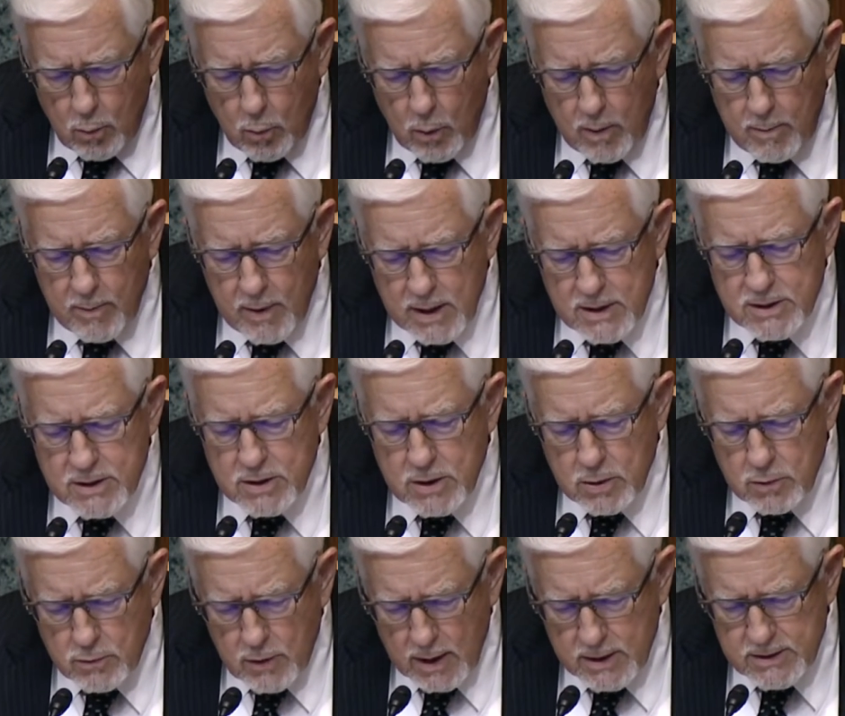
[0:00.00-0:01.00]
We must
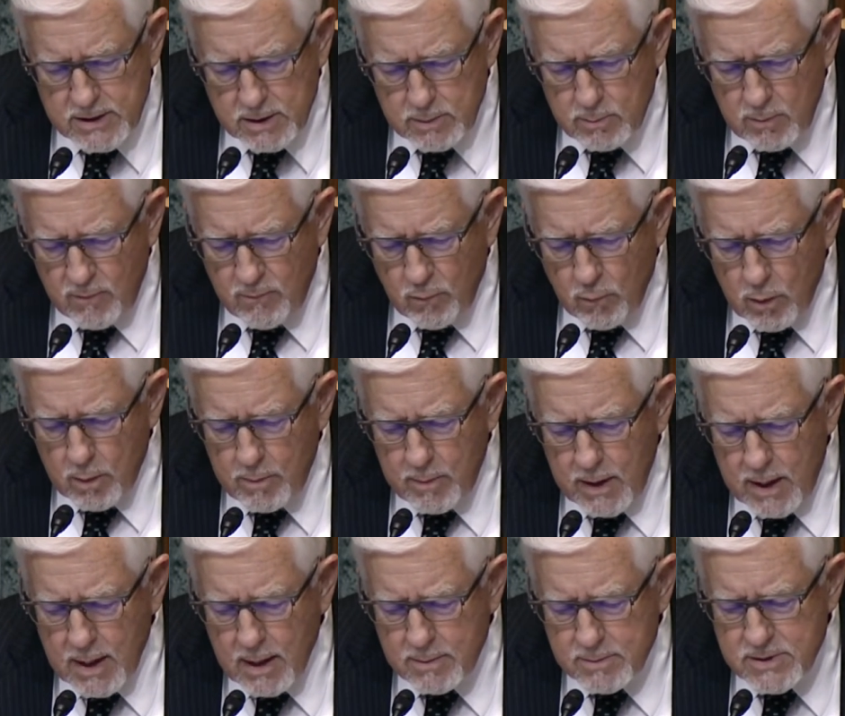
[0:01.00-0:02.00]
address it before it
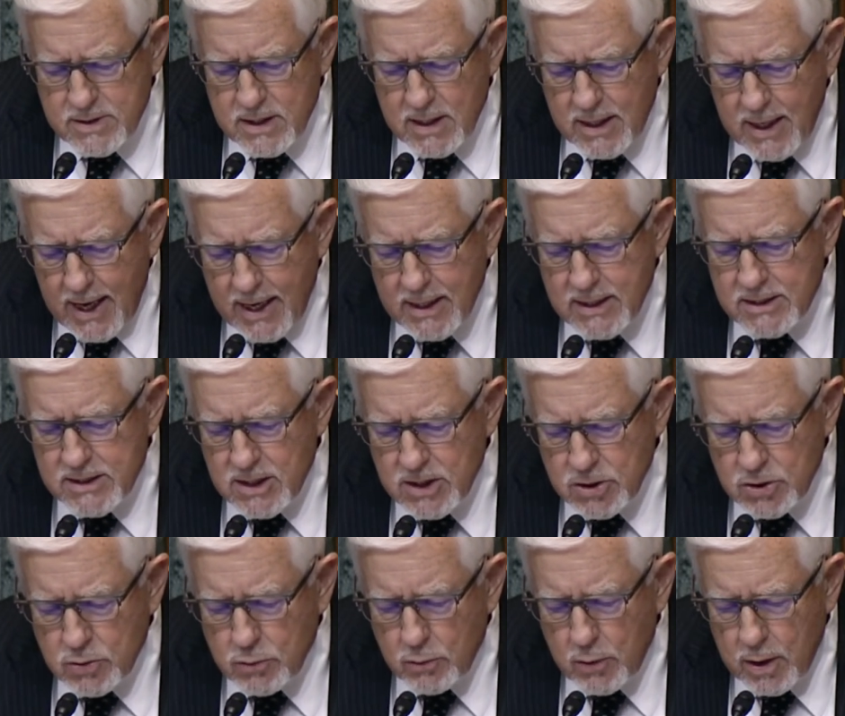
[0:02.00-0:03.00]
becomes the next
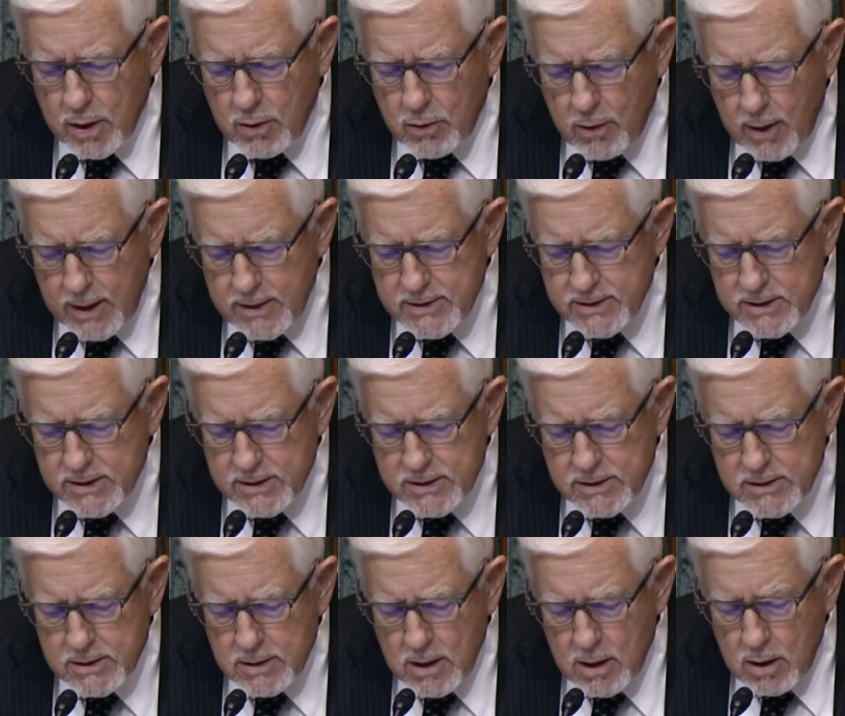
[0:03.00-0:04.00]
historic
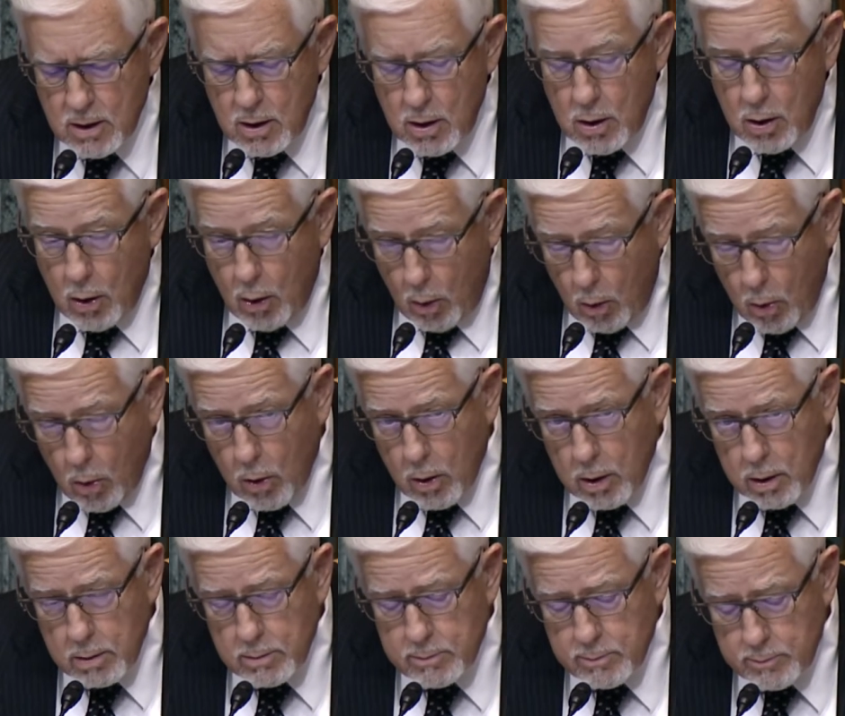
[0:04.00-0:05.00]
crisis
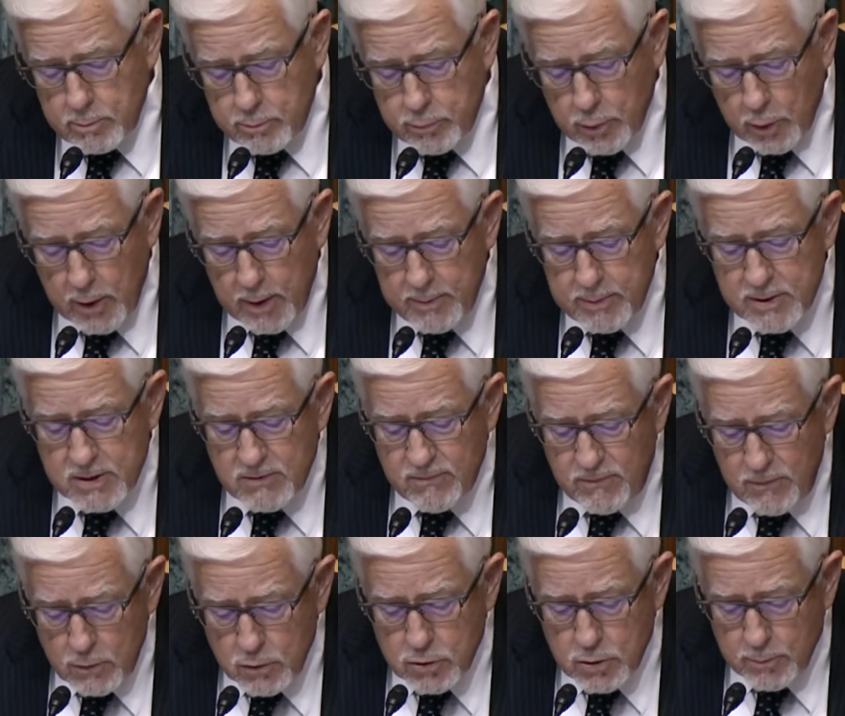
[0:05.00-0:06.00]
or prohibits
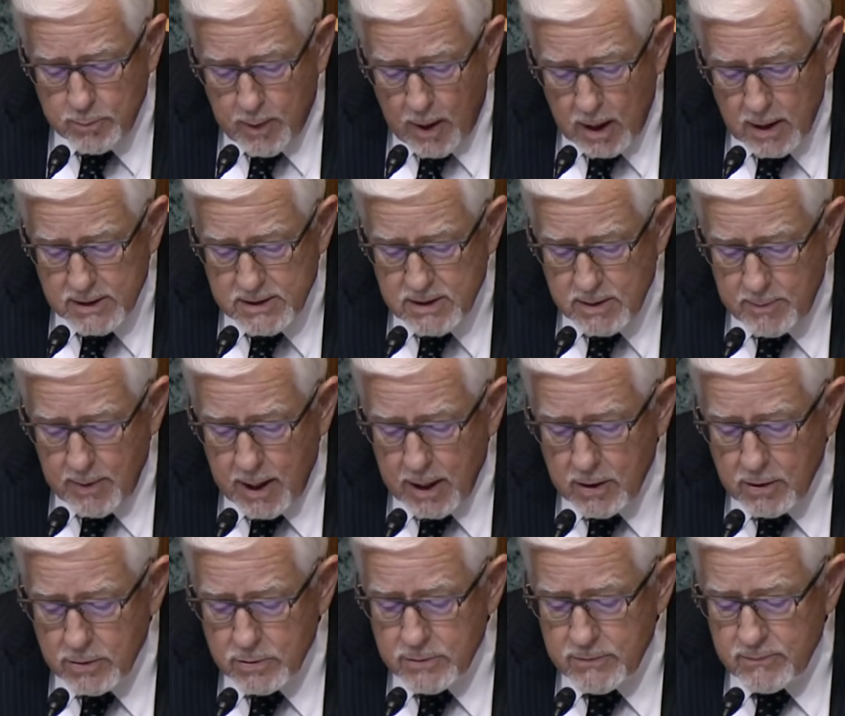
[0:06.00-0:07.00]
future
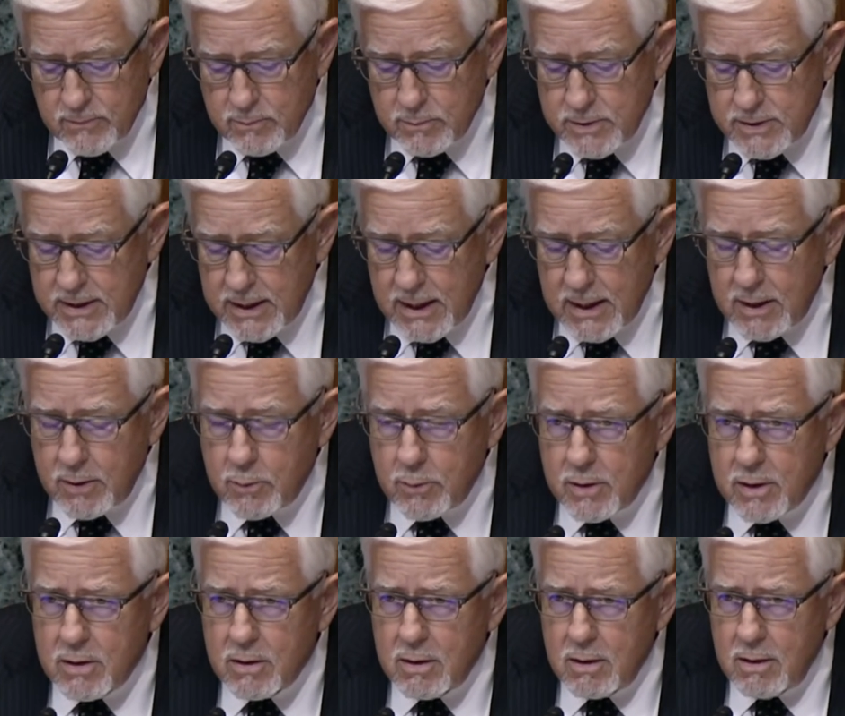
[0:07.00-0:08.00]
policymakers from dealing
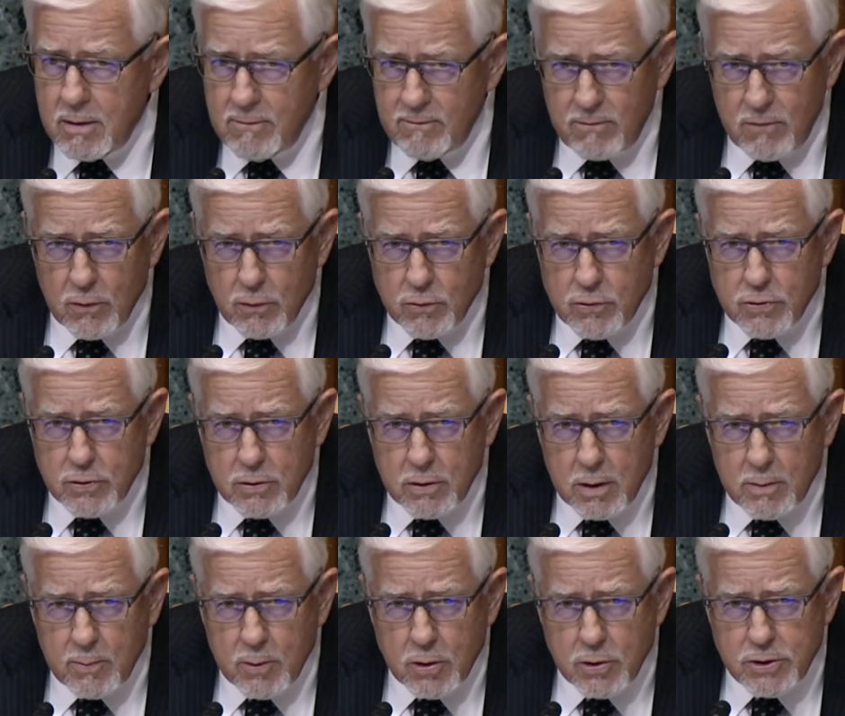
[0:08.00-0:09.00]
with
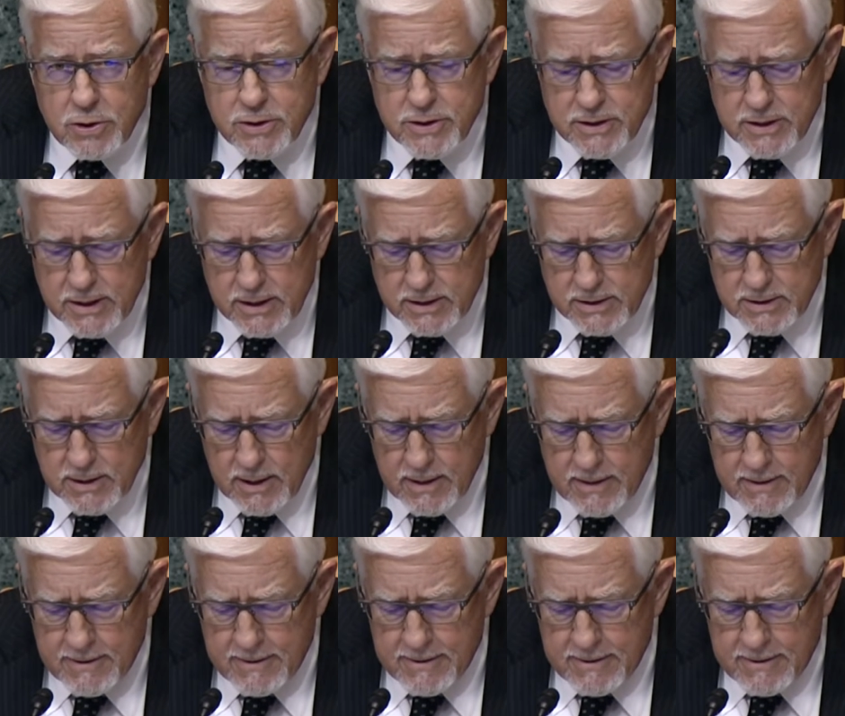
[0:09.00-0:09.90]
future emergencies.